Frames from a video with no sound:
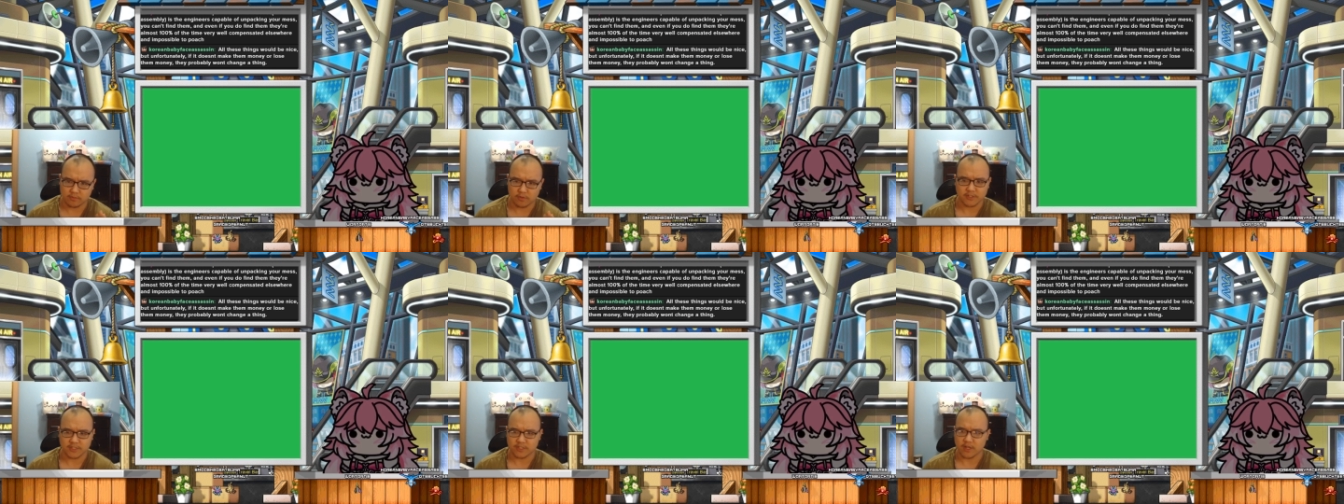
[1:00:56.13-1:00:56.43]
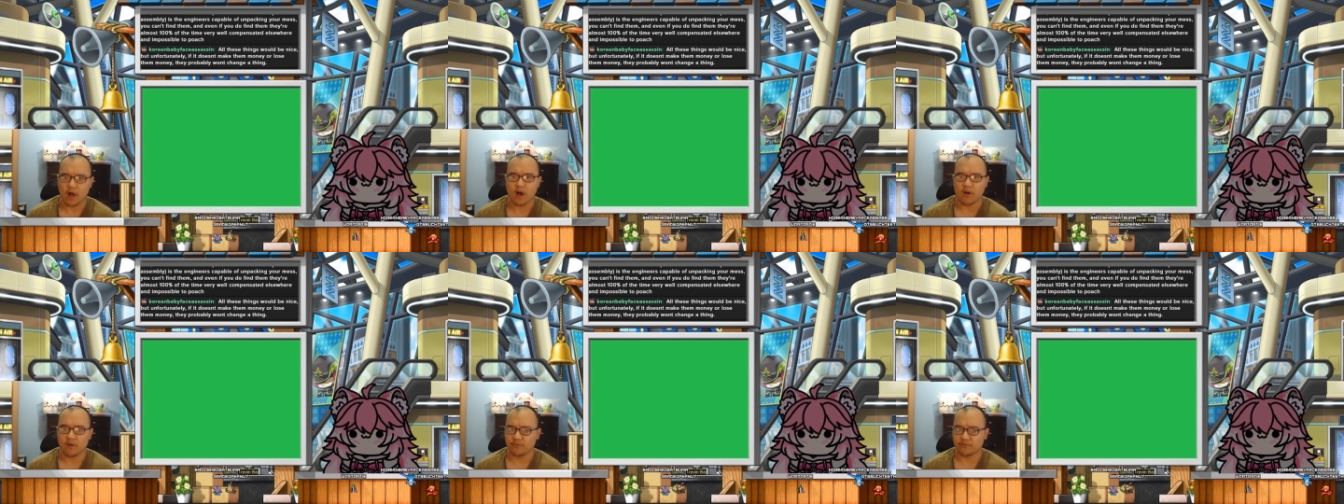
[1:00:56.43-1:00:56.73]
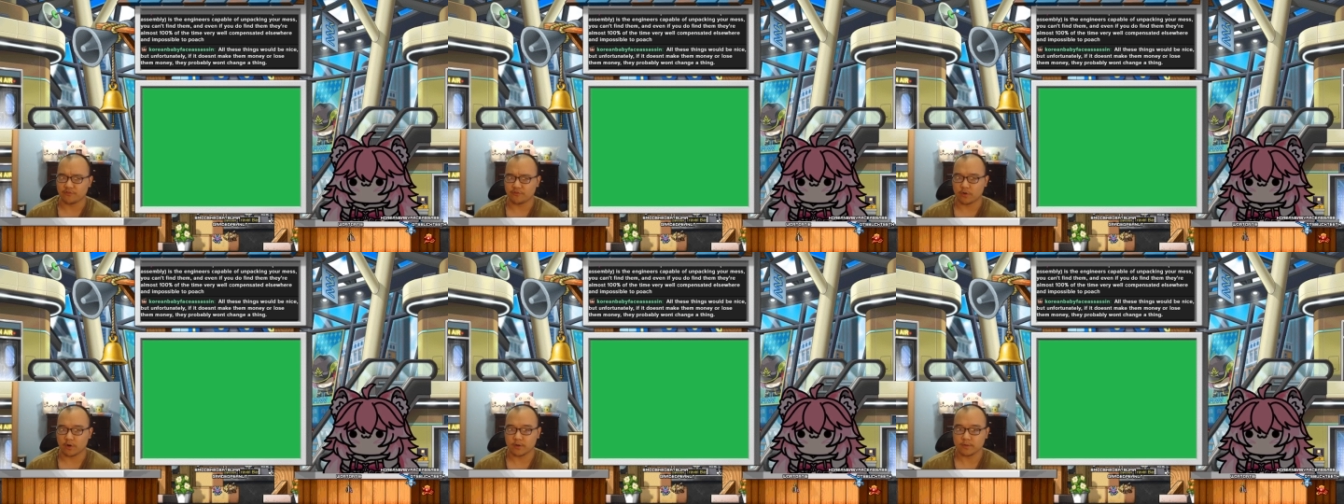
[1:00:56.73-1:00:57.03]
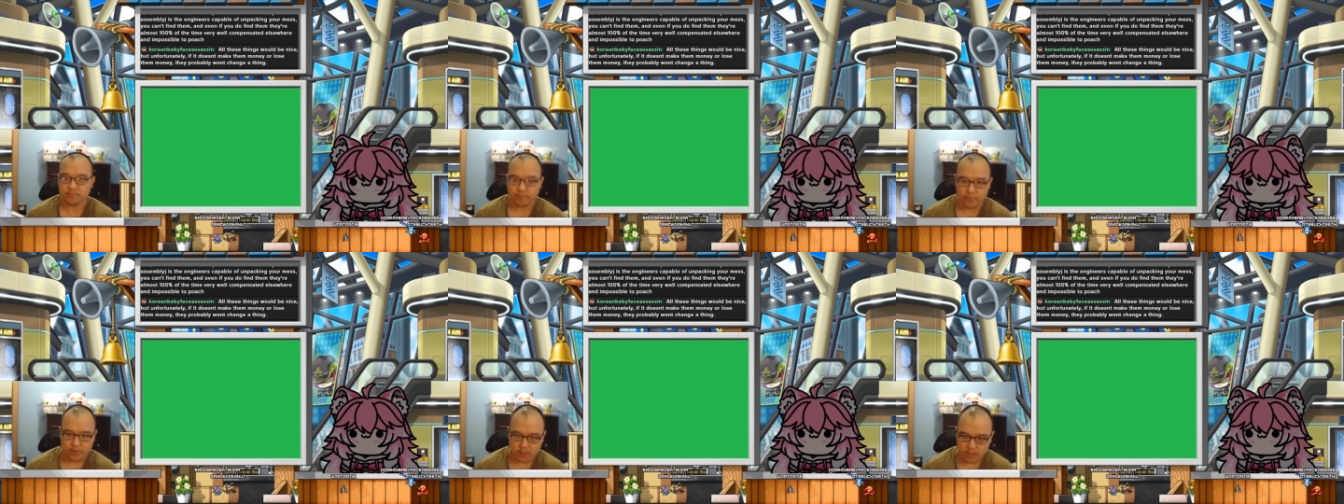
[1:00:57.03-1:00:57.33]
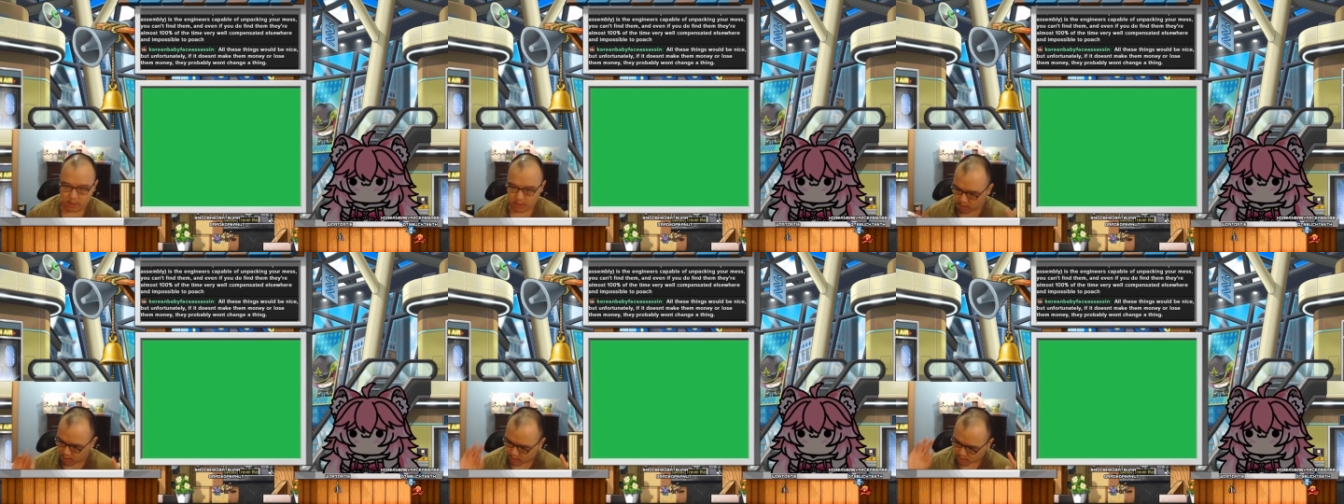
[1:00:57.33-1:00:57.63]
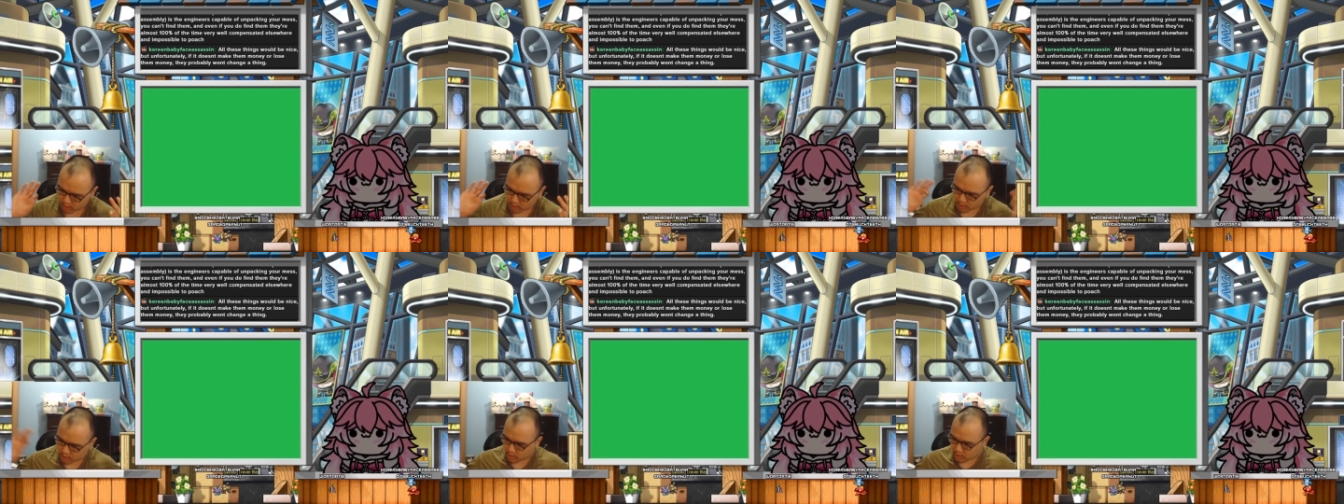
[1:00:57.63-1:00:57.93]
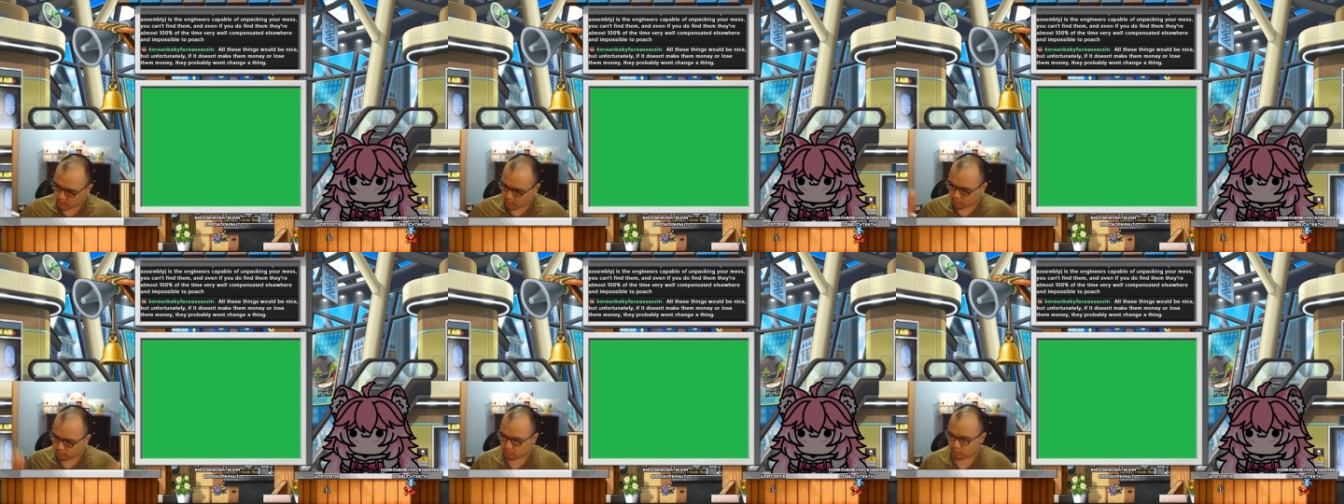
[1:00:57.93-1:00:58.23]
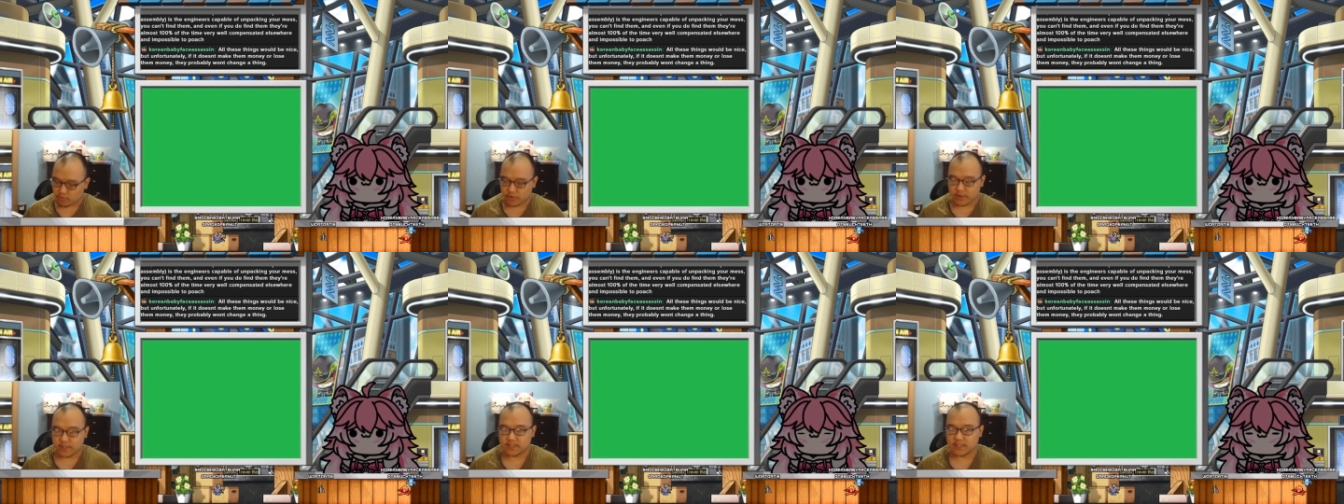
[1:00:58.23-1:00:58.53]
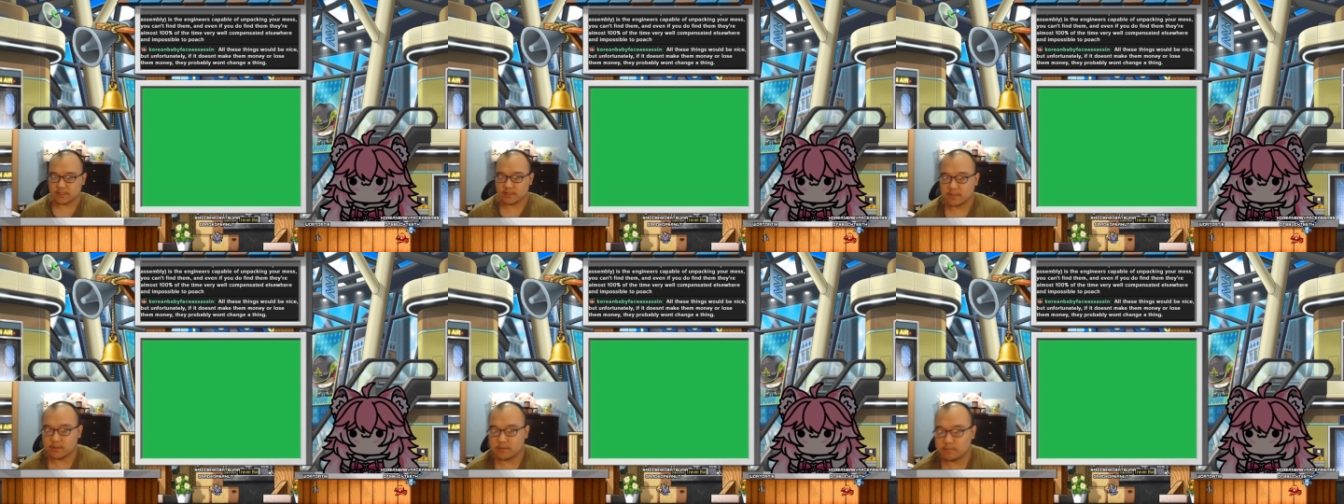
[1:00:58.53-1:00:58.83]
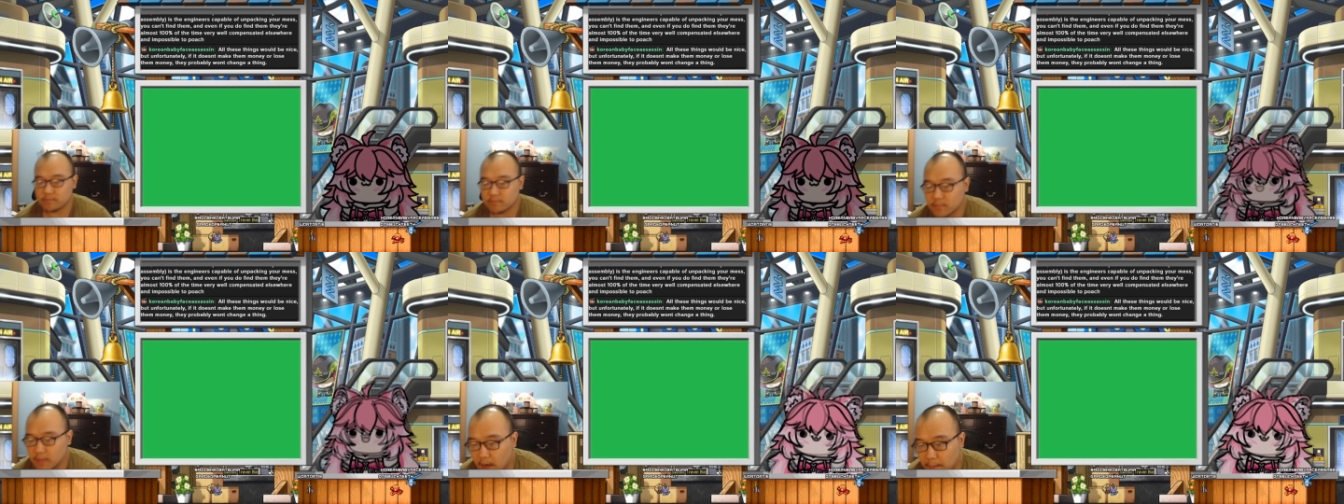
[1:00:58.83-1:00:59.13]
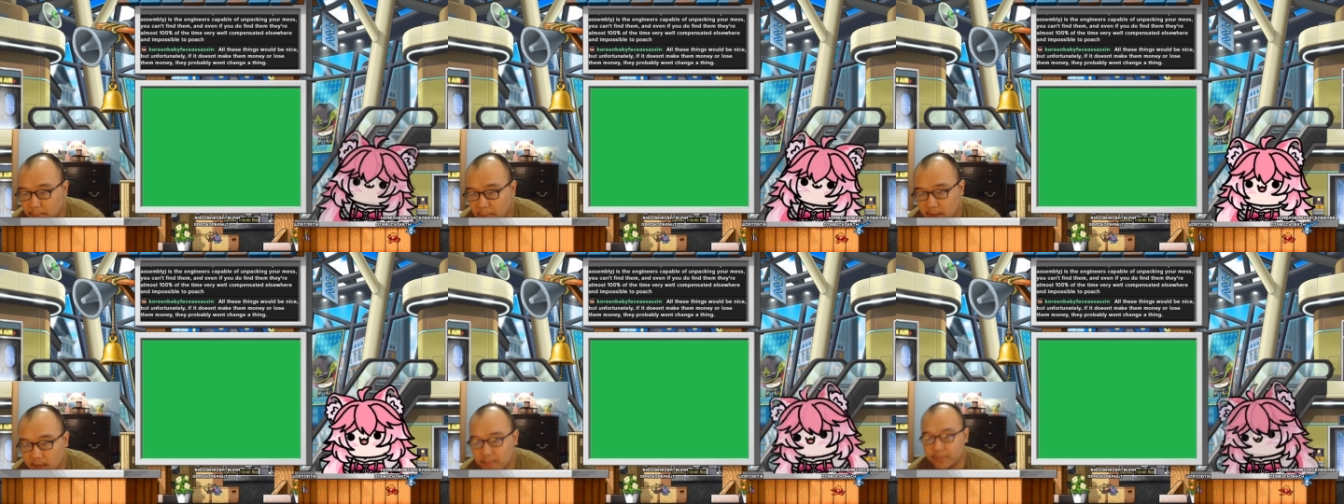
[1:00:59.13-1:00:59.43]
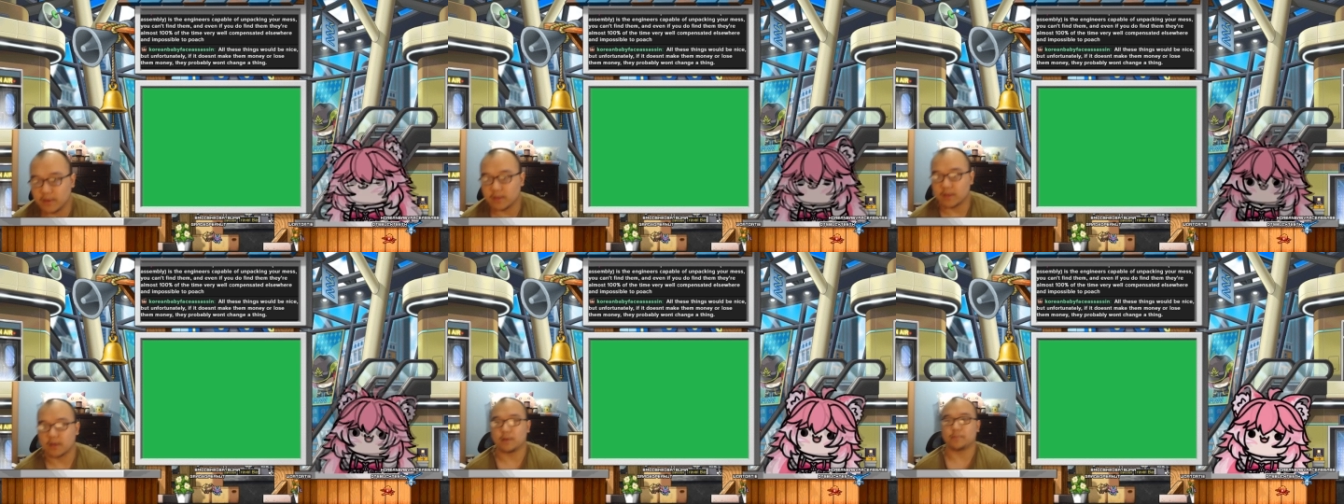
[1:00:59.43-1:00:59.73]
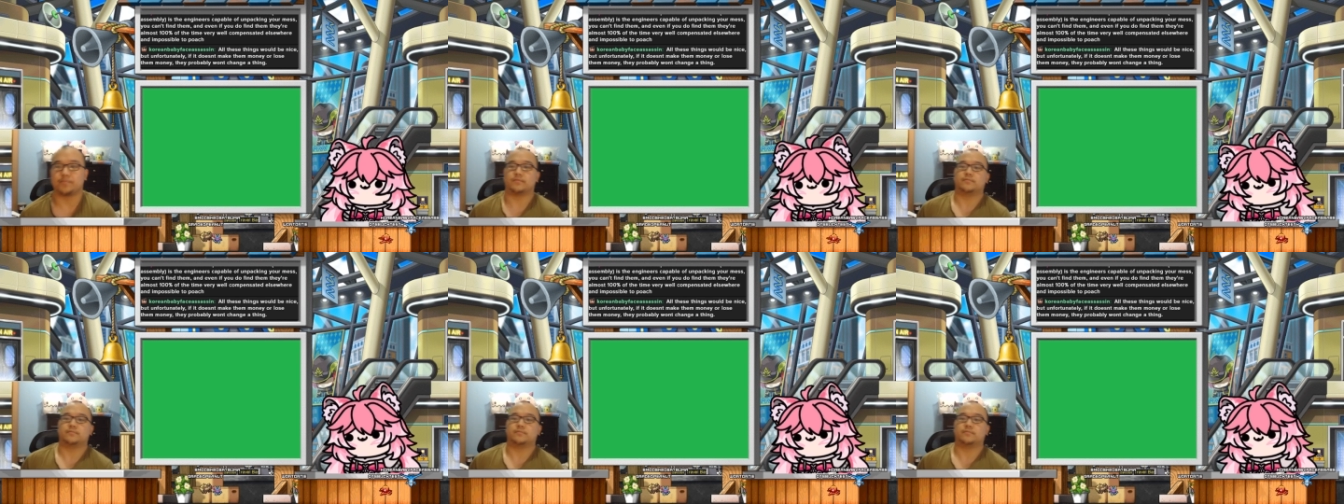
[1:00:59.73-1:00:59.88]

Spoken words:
dissolved for reasons that I'm not gonna bring up.